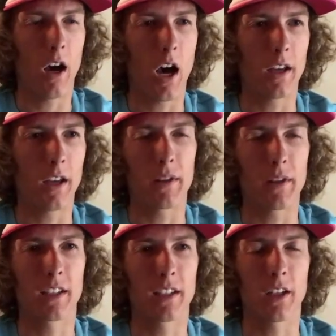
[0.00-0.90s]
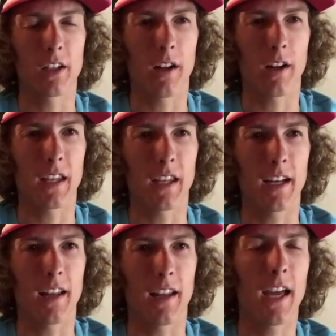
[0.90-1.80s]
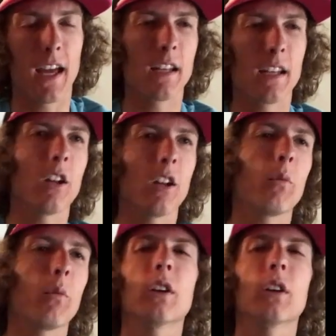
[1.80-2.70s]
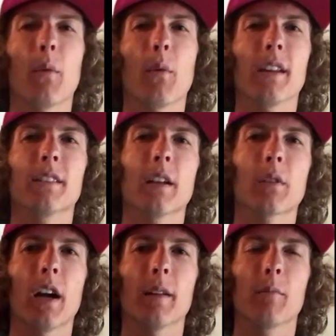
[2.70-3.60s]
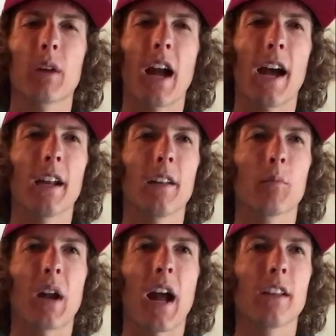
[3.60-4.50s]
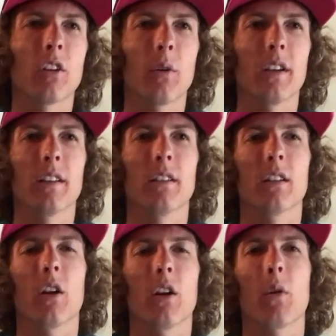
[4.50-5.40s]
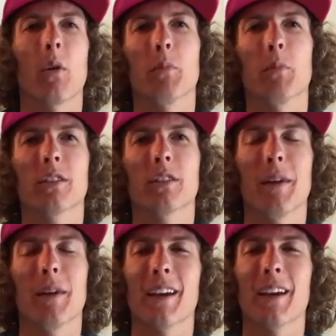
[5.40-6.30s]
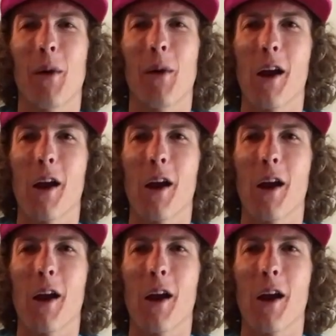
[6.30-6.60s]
we like to get going at the end. And then, we do have that Wednesday run, and Brad's always, we're always supposed to make it